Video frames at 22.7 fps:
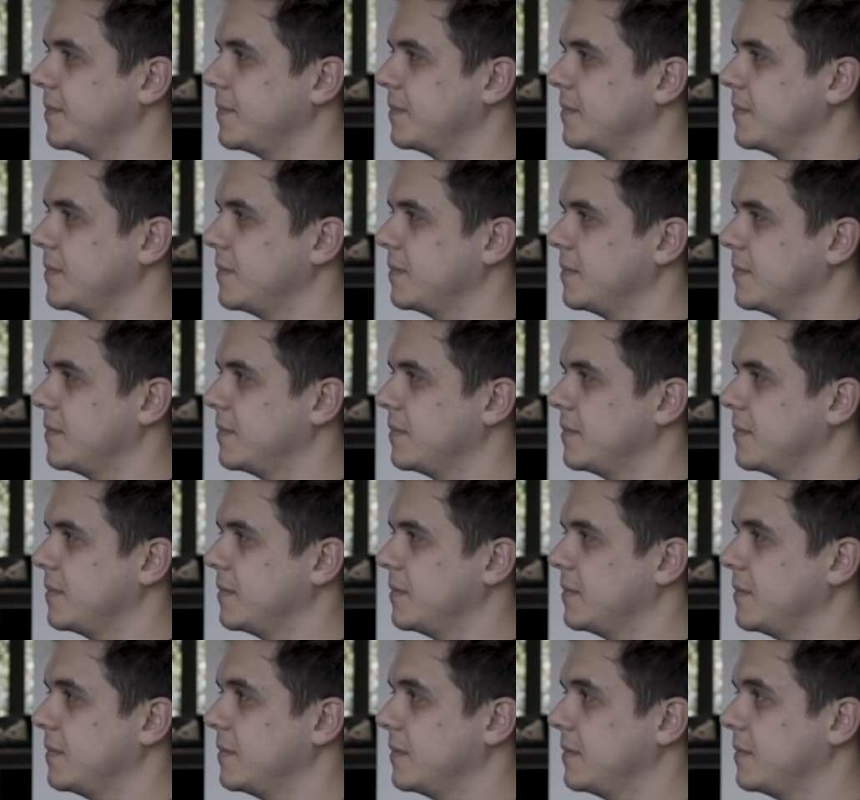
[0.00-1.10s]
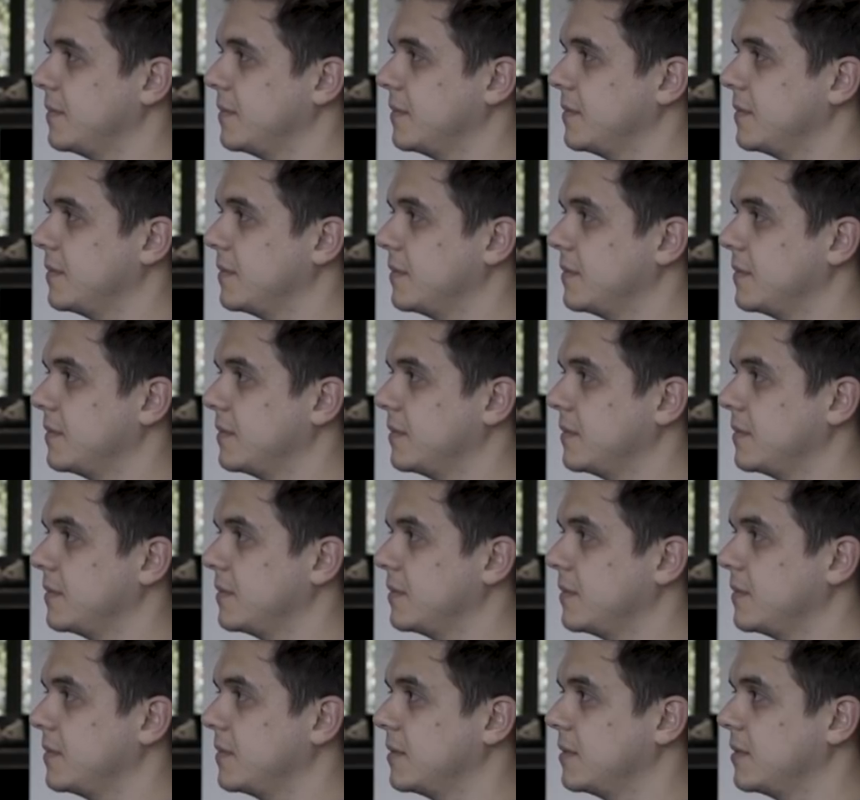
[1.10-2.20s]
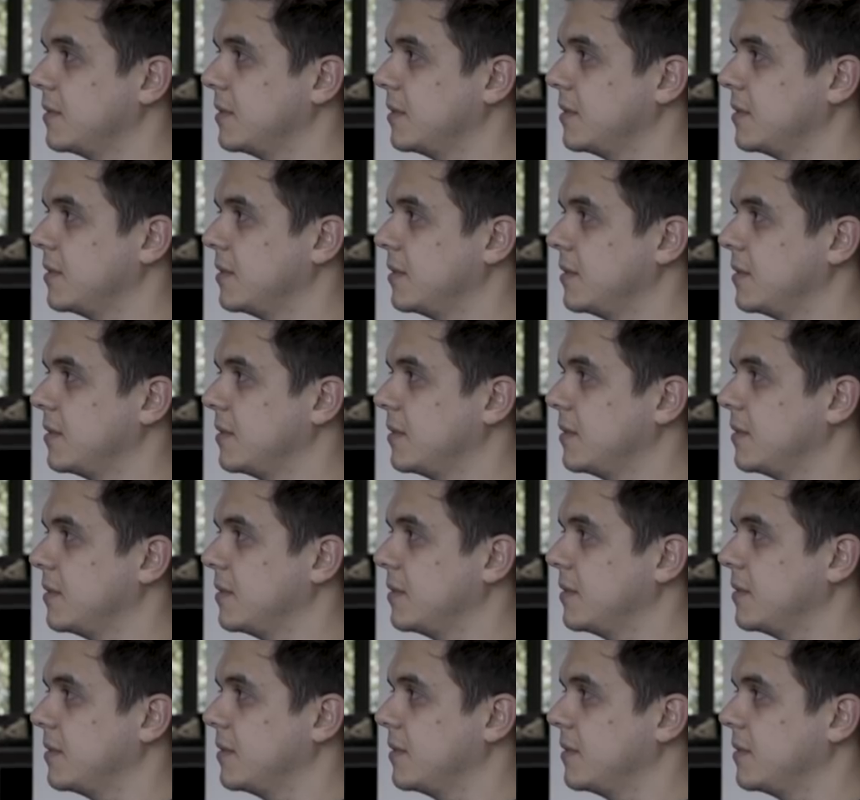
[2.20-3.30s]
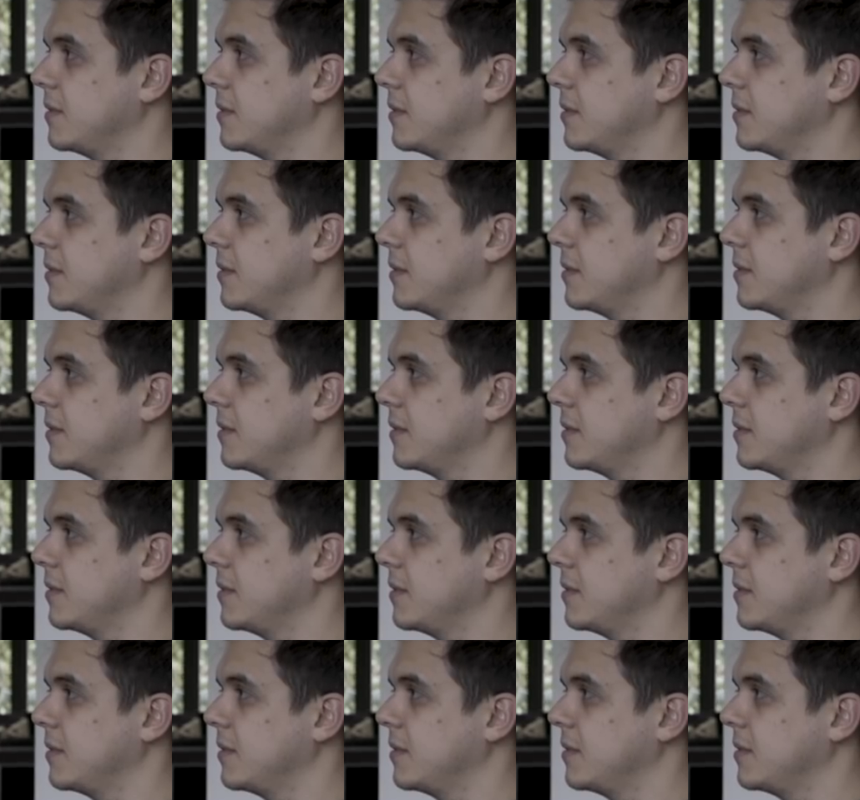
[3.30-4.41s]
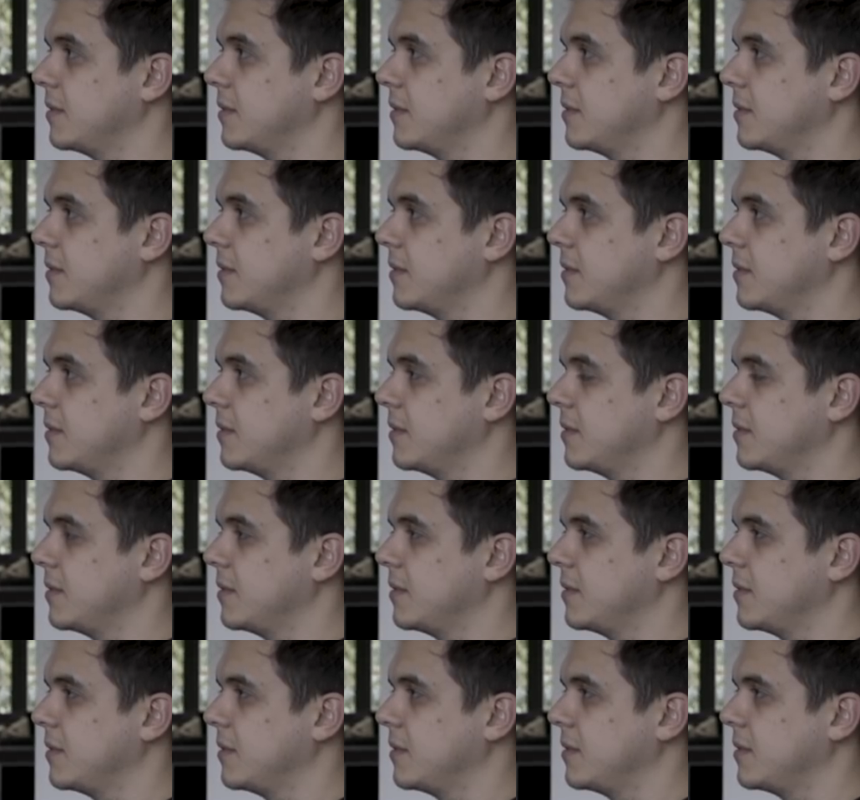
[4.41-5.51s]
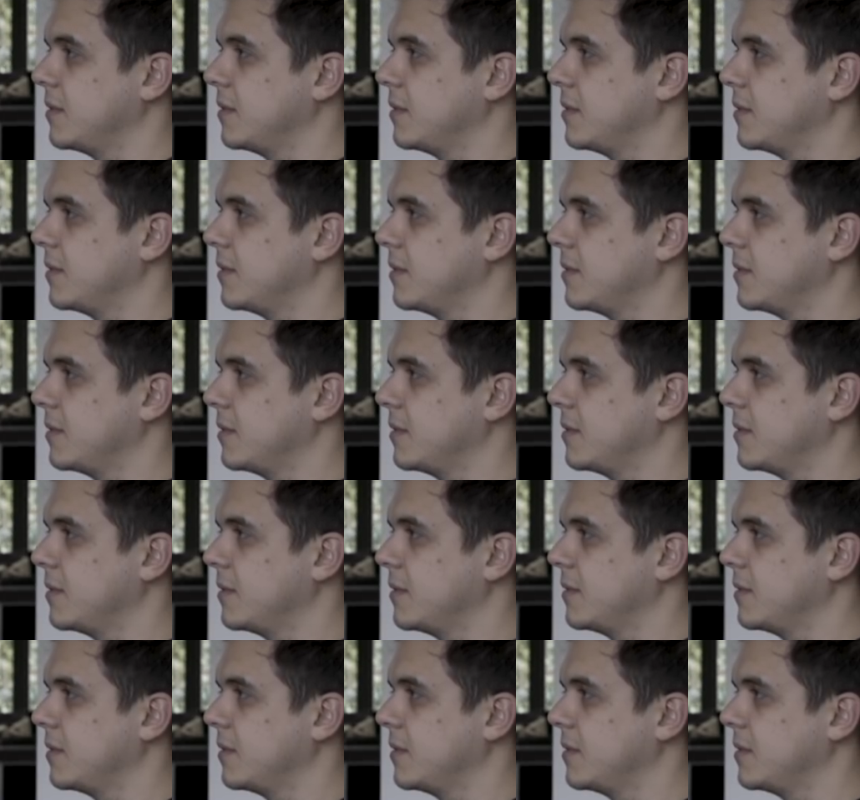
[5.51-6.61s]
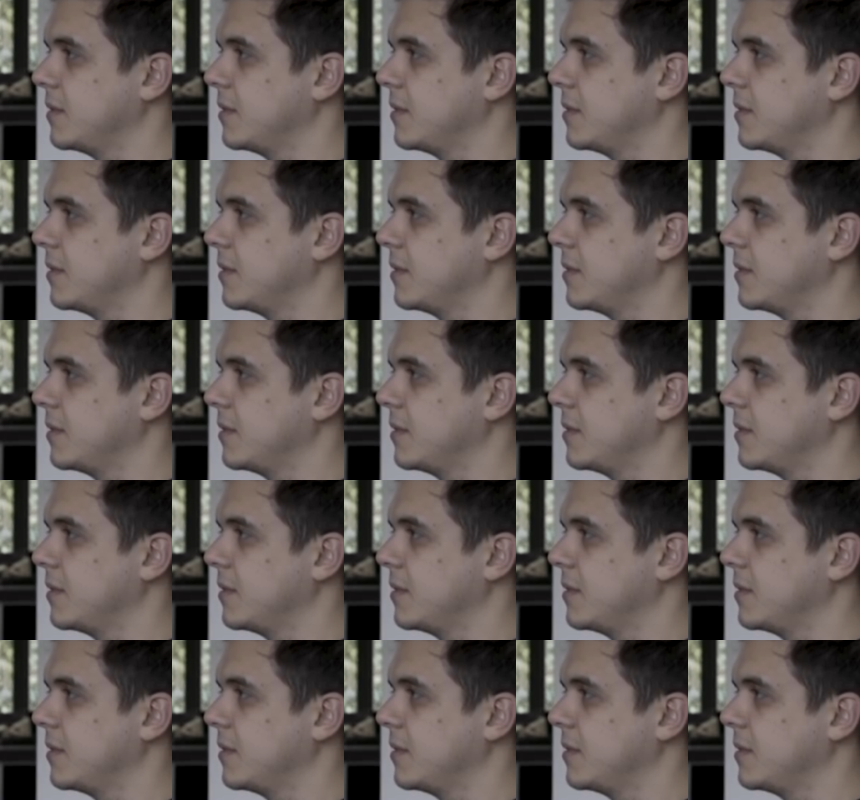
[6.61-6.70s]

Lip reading: The person shown says nothing.